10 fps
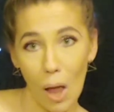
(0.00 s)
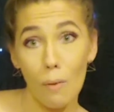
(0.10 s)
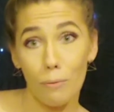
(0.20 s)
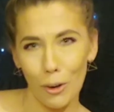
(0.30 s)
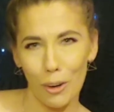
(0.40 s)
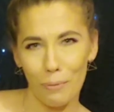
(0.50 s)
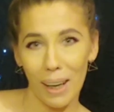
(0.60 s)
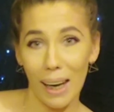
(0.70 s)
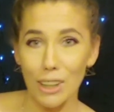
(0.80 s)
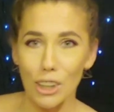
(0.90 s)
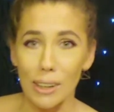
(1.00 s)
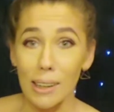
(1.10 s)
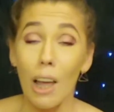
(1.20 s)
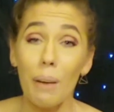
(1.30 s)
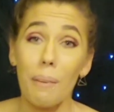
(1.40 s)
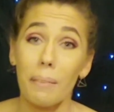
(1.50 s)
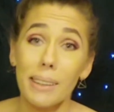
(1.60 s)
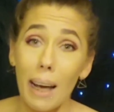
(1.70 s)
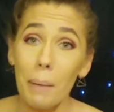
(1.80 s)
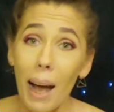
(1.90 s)
for notifications for every
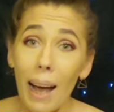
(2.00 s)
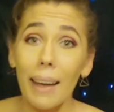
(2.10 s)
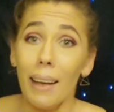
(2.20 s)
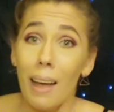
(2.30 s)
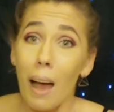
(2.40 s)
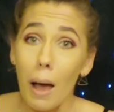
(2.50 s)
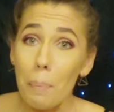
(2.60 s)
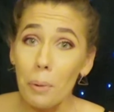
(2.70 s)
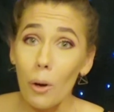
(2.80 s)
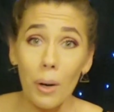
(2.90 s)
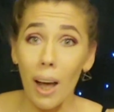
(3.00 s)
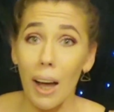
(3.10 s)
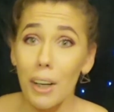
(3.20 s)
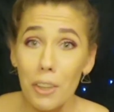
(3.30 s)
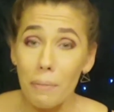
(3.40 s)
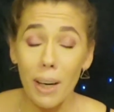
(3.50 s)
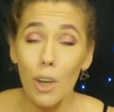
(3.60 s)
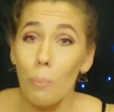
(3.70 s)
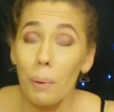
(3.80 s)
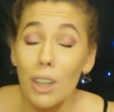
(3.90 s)
time I upload another video
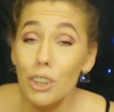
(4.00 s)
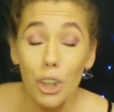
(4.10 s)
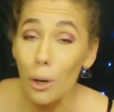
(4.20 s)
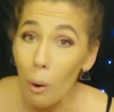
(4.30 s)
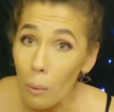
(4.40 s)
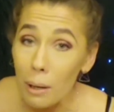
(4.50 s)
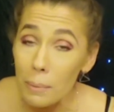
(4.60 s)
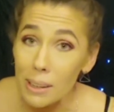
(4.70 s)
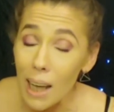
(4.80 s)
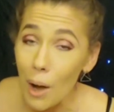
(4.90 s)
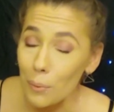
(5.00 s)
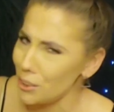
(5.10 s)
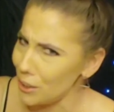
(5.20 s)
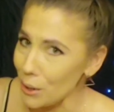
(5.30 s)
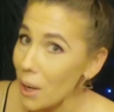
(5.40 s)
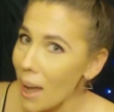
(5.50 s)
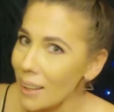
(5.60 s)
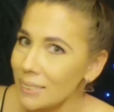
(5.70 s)
because you don't want to miss out, do you?